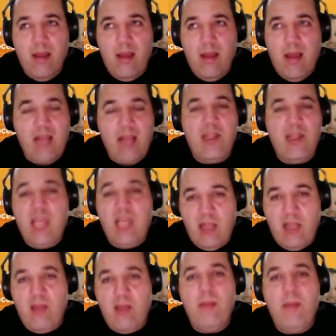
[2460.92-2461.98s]
a
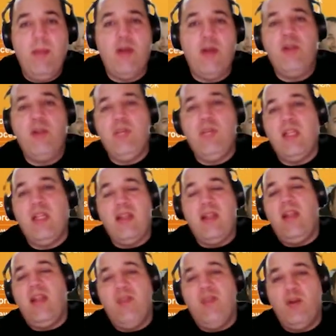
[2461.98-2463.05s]
ticket because you didn't
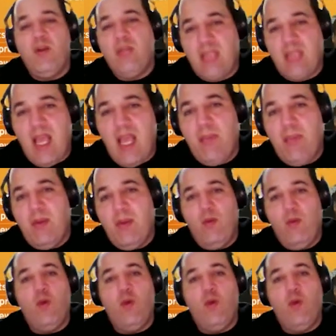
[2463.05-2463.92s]
deliver on the time. You're